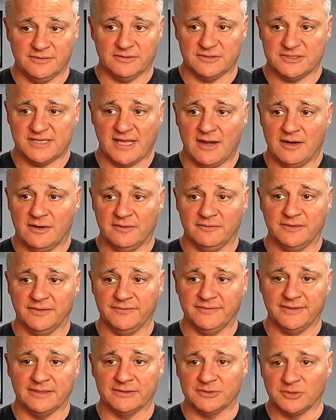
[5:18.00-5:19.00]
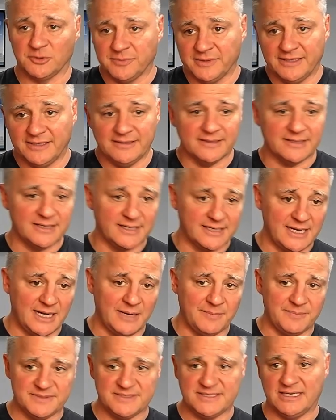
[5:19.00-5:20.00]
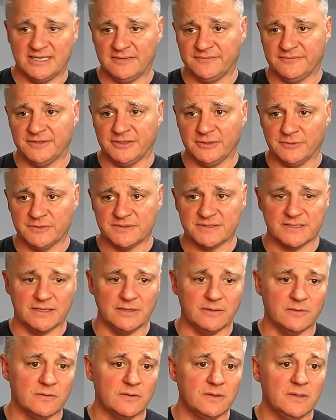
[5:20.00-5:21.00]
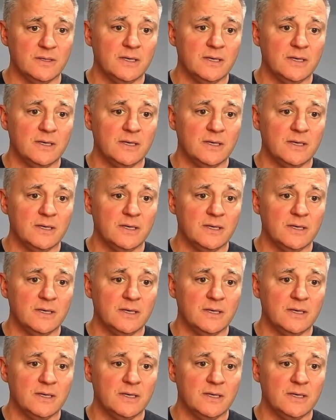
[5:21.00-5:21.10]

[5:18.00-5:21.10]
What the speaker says: standard of living a little bit and get compensated for doing so.